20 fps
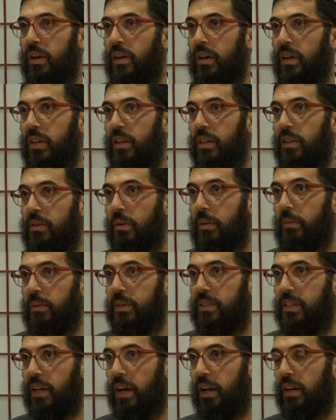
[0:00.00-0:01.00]
the Rabbi
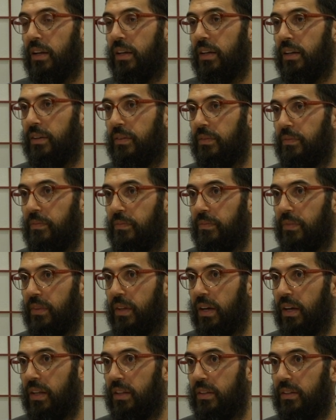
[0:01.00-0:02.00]
Sali,
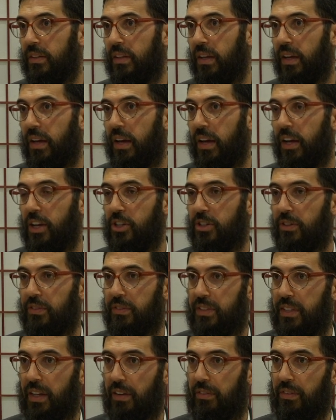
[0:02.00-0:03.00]
at the age of
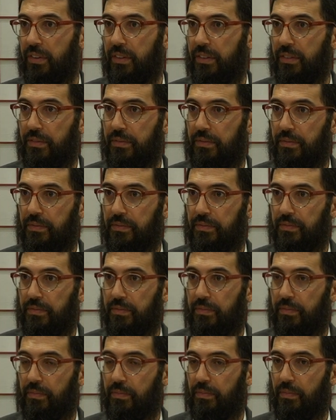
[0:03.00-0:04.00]
seven,
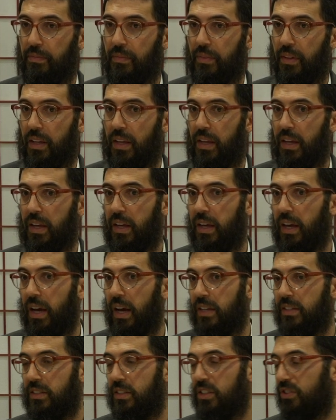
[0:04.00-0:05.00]
he
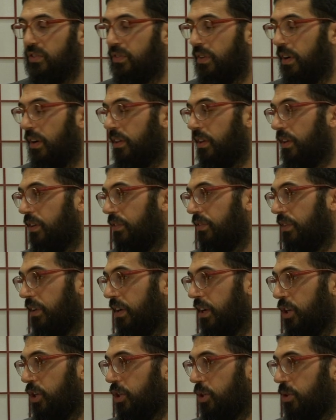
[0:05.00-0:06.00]
asked his father if he
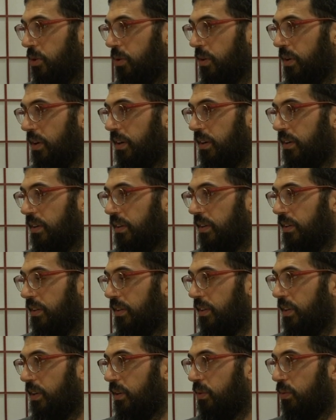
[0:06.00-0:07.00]
can join
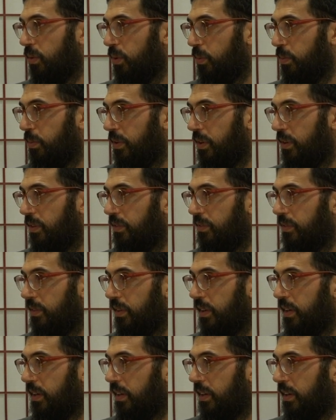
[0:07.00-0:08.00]
the group of.
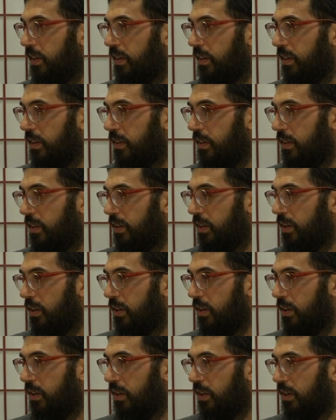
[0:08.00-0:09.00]
Uh,
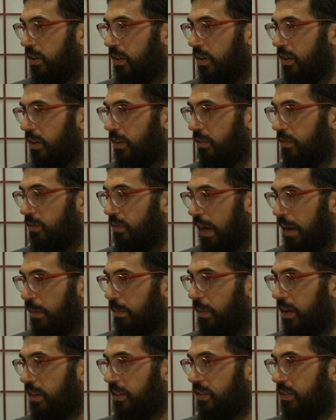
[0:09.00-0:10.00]
of
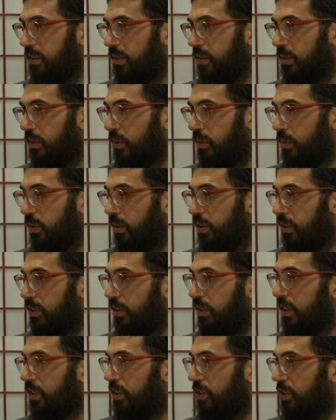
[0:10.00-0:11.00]
rabbis who were
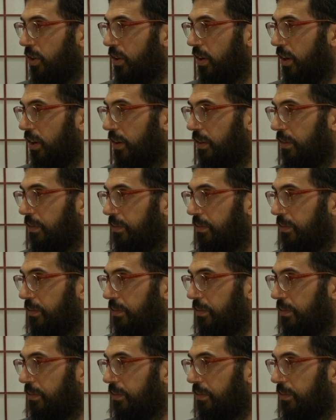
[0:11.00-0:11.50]
learning Zohar,